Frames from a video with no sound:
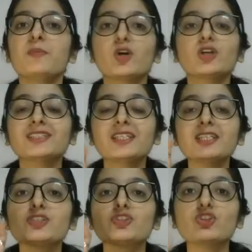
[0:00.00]
Because it
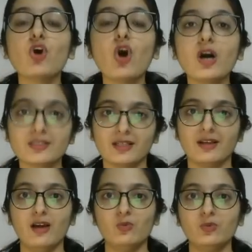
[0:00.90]
is yours
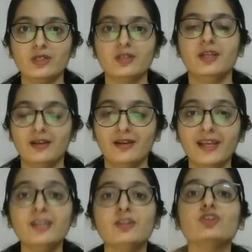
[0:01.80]
account,
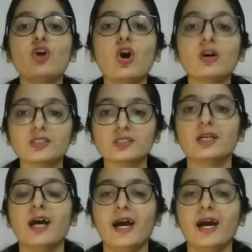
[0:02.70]
right? Yours.